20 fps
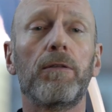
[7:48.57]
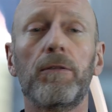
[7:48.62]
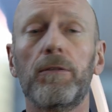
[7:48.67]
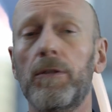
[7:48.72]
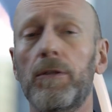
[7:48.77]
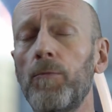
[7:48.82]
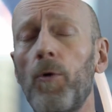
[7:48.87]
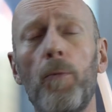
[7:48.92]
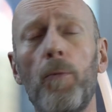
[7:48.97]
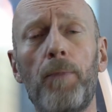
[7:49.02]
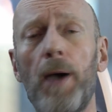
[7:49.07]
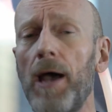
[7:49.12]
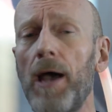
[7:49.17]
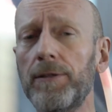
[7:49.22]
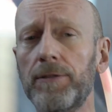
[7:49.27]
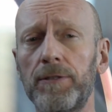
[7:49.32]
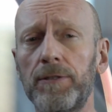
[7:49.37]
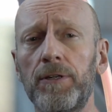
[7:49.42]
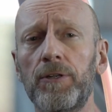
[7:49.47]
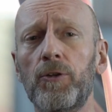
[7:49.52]
the more
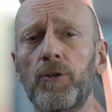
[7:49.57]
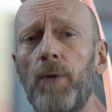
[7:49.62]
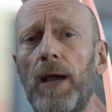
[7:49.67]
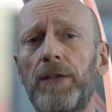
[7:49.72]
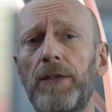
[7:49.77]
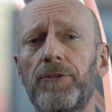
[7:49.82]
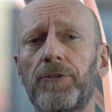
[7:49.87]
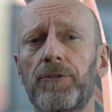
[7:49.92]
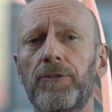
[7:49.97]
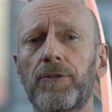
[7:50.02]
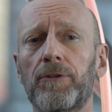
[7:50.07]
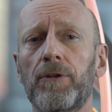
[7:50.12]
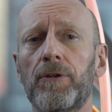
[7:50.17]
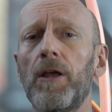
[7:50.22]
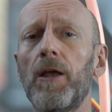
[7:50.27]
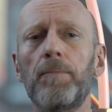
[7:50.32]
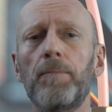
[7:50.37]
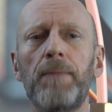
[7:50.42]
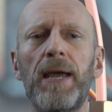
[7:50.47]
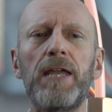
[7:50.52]
pertinent question
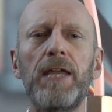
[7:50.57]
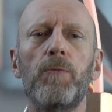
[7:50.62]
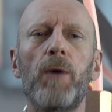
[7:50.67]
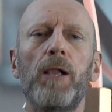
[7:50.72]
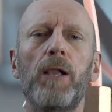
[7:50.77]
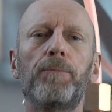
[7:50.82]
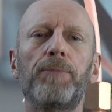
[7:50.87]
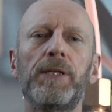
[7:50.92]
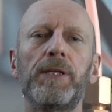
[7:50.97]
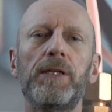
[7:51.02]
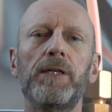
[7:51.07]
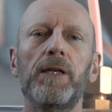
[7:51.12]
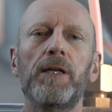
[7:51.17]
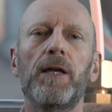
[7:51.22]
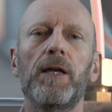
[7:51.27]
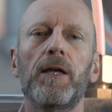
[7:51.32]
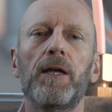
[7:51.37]
may well be